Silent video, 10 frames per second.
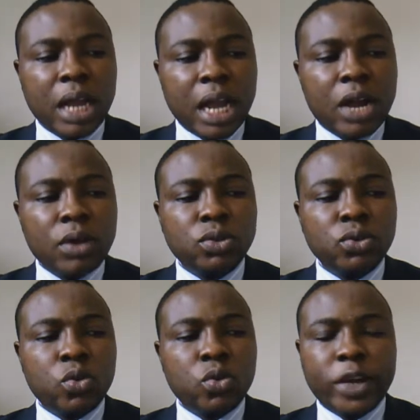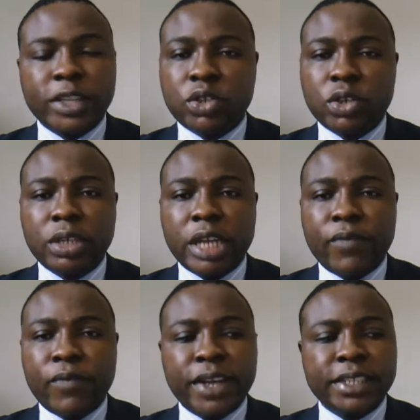how to question
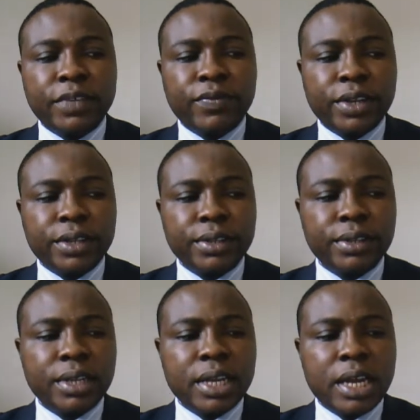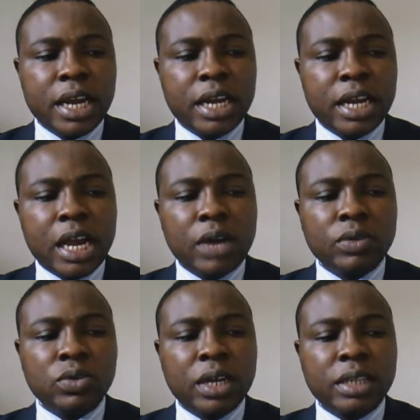effectively, and how
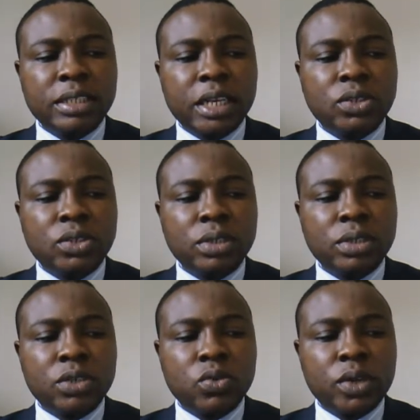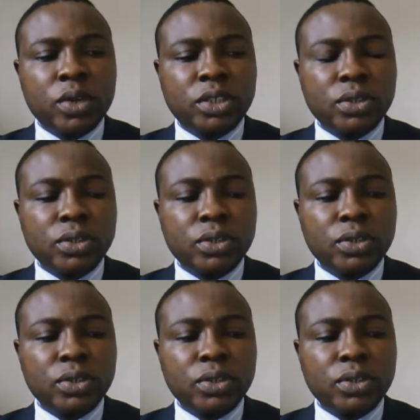to answer student questions.